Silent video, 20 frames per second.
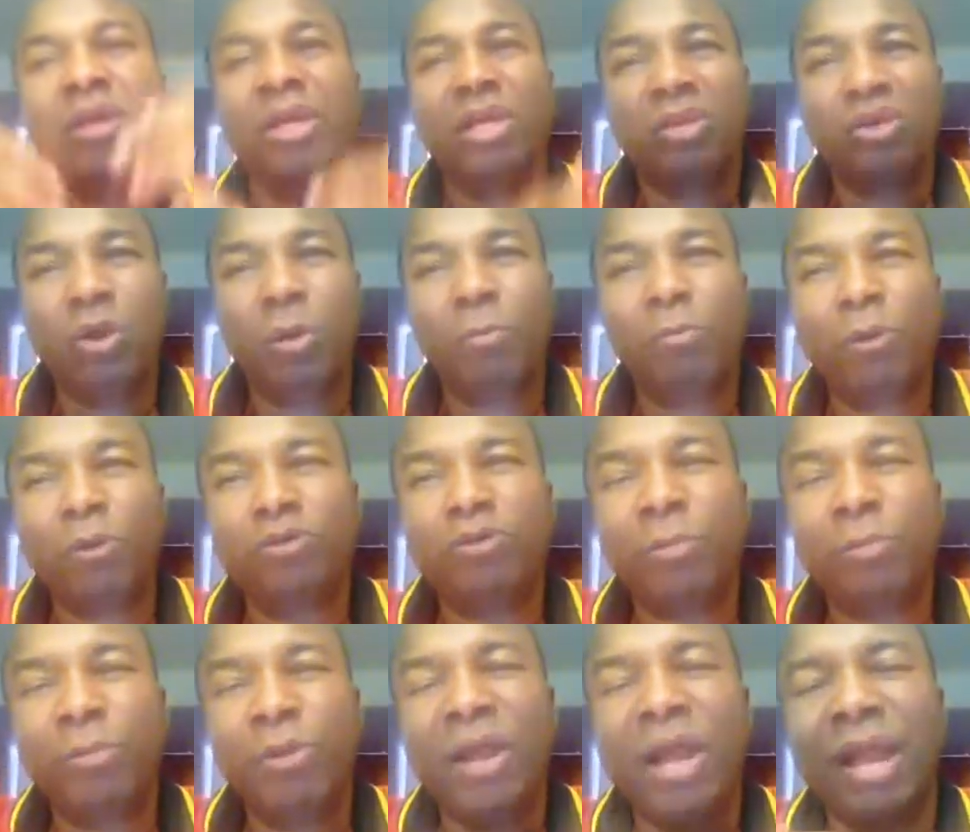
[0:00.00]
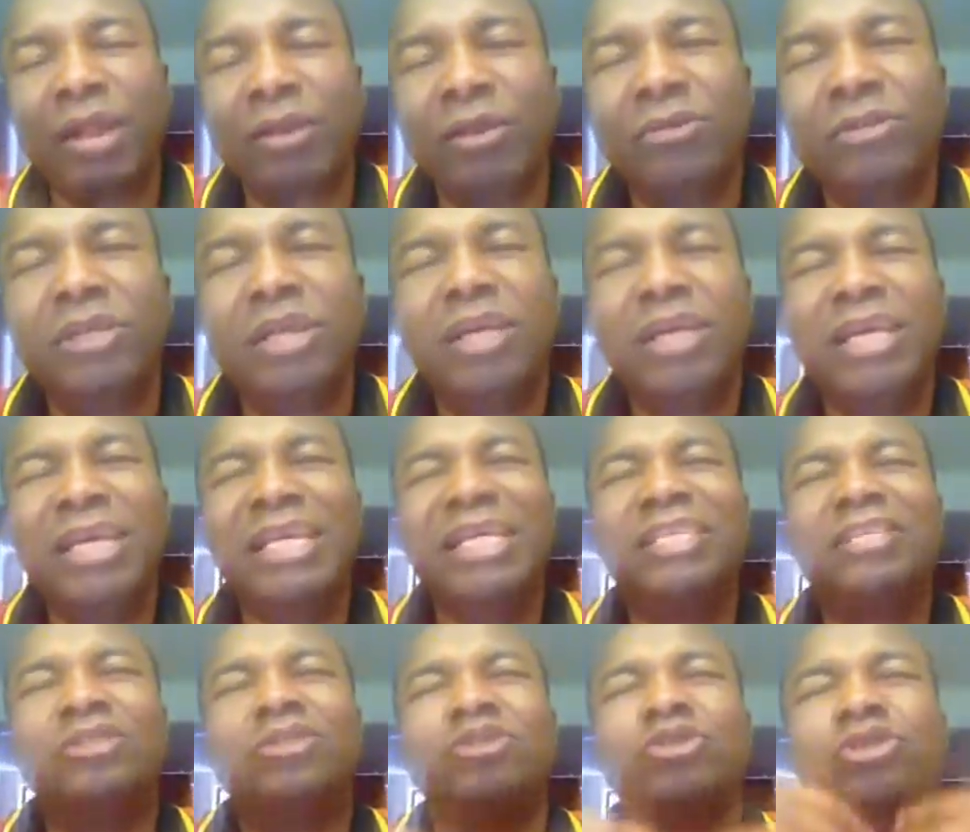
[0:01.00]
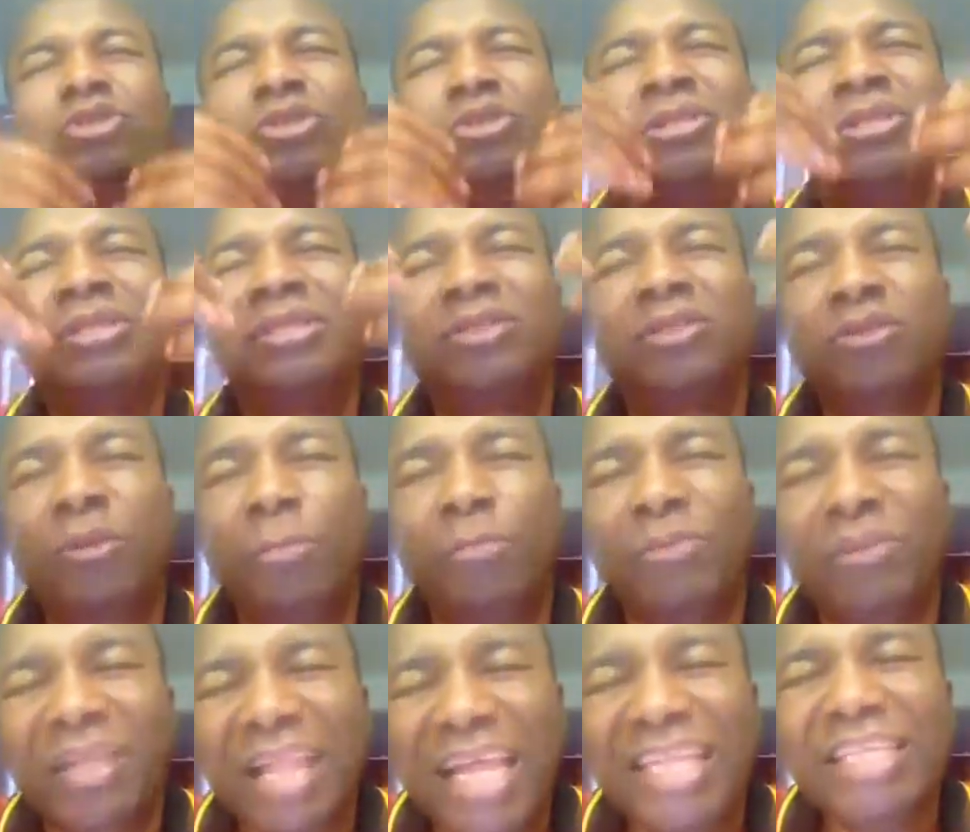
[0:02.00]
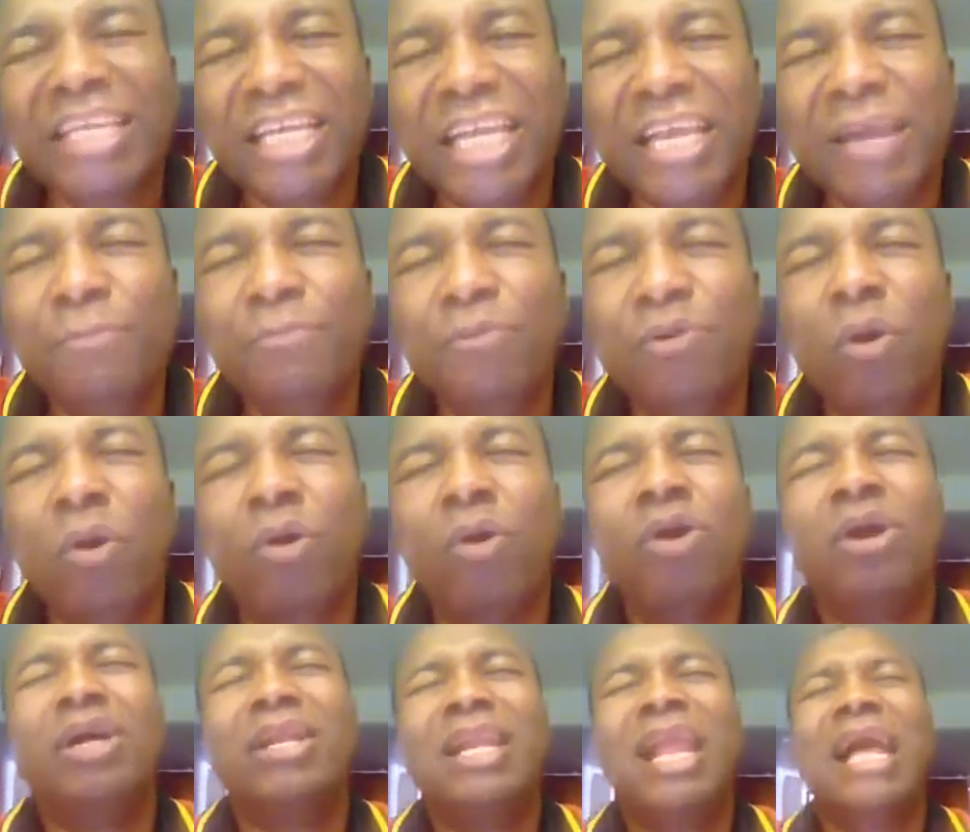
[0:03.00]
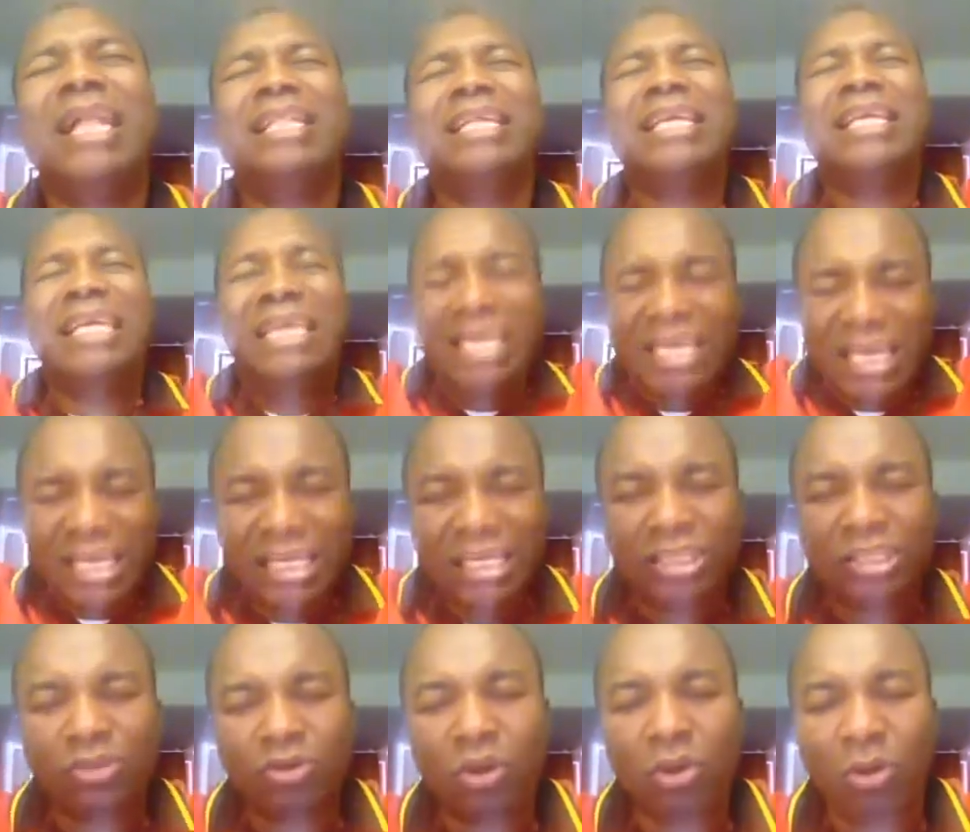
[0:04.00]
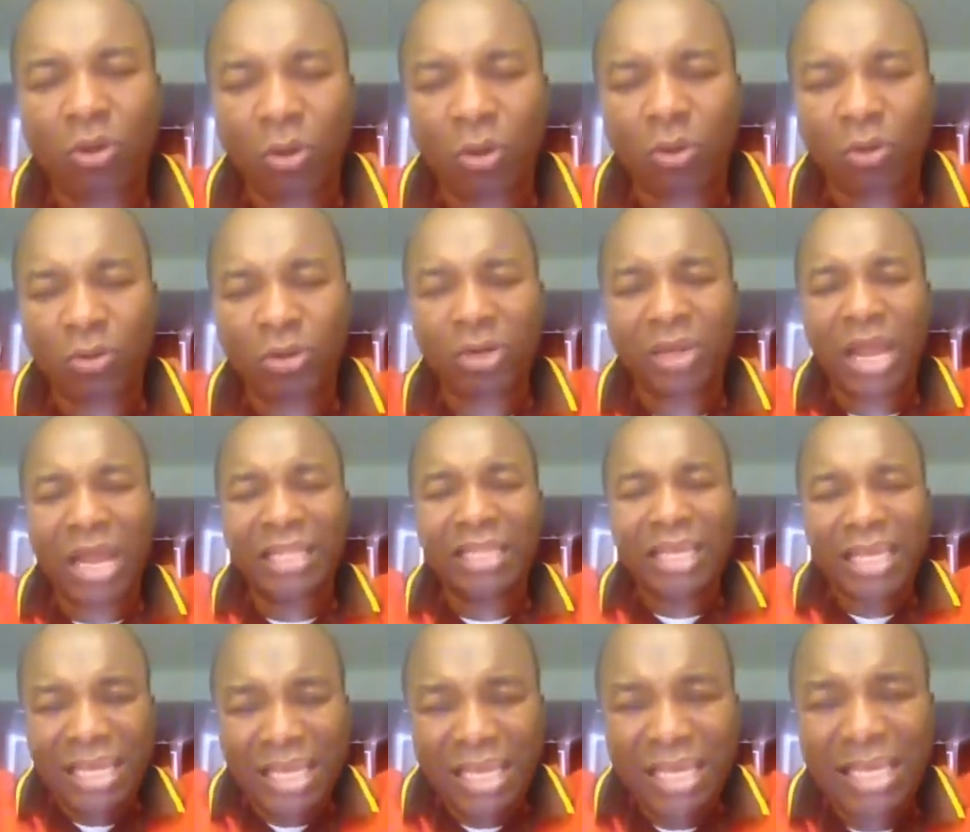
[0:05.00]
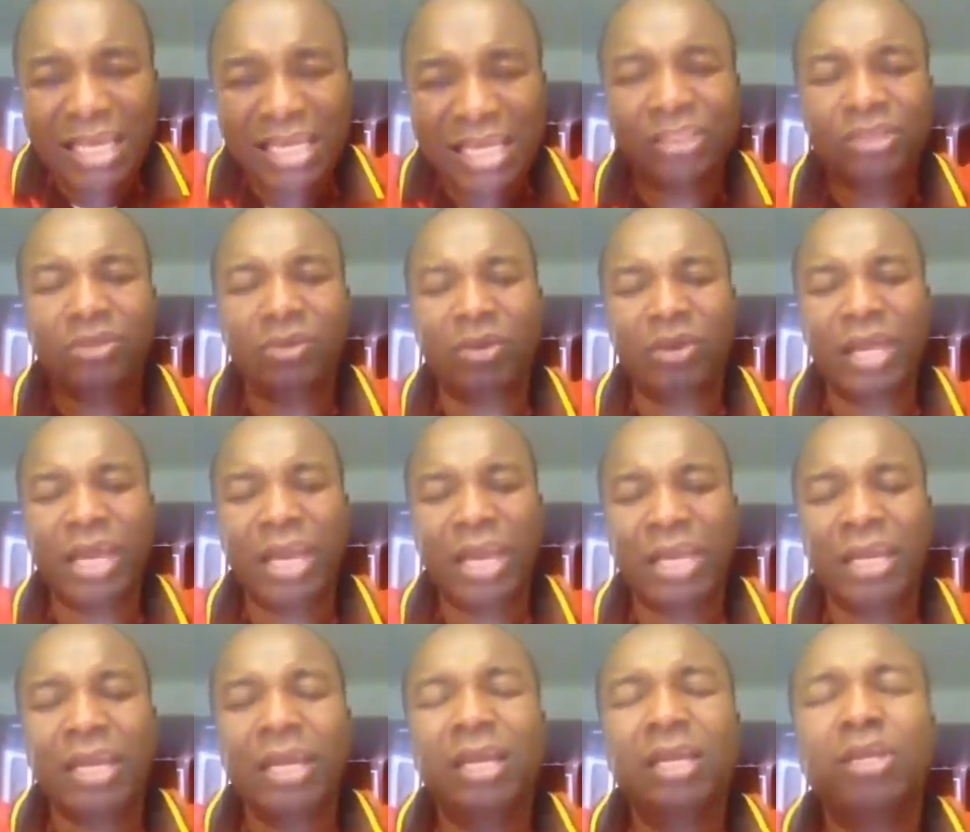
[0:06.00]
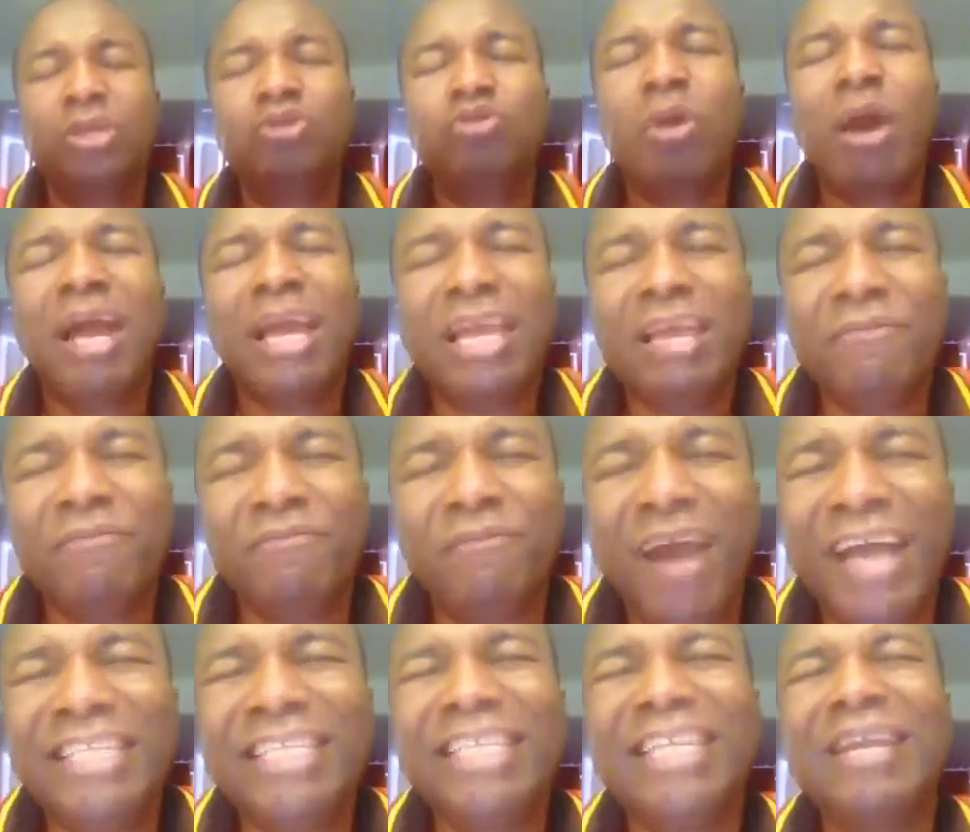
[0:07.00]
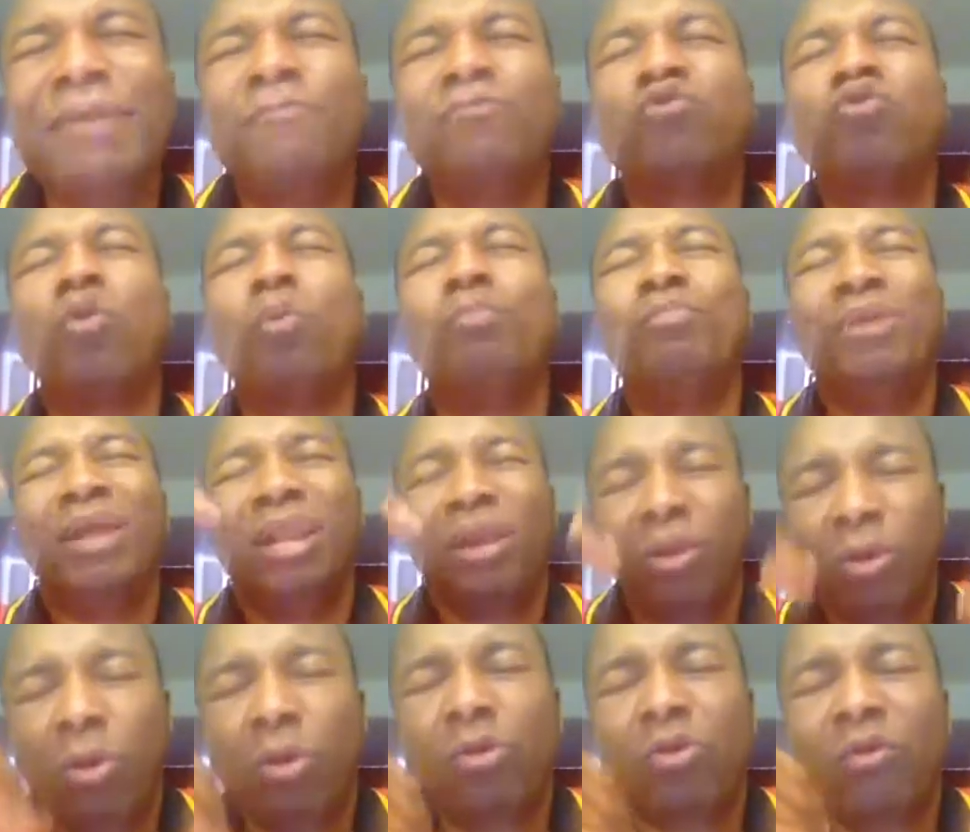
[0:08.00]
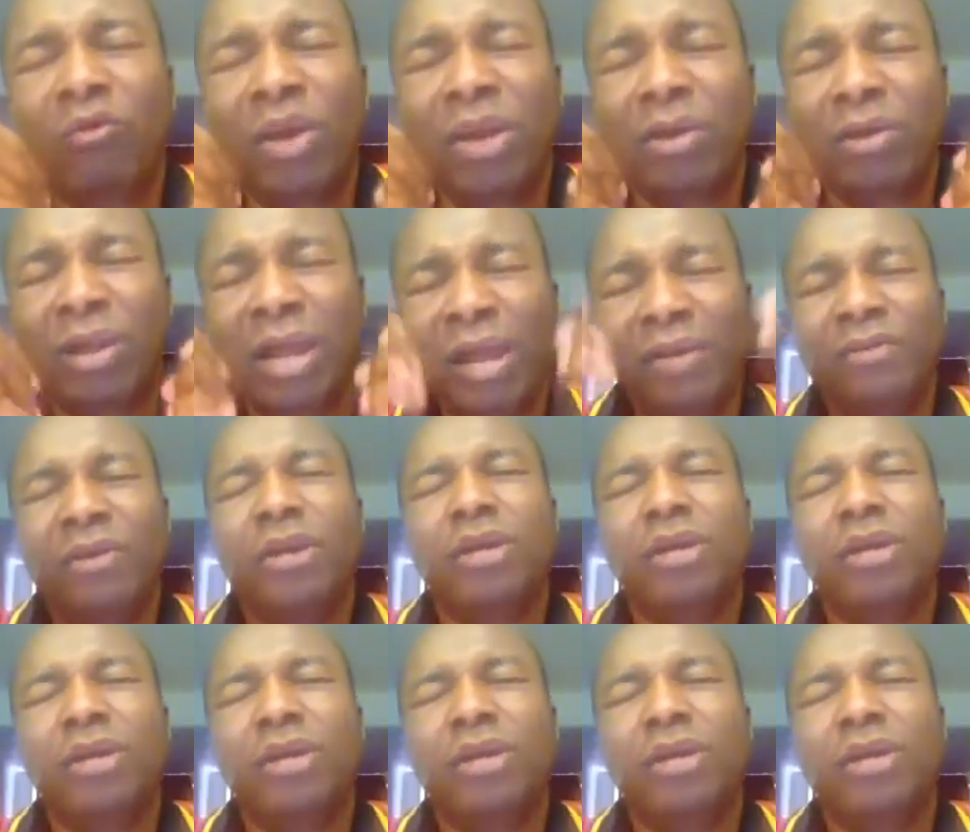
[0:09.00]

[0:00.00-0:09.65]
What your prayer does is letting him know that he is your Lord, that he is your King. You are inviting him to be Lord over your life.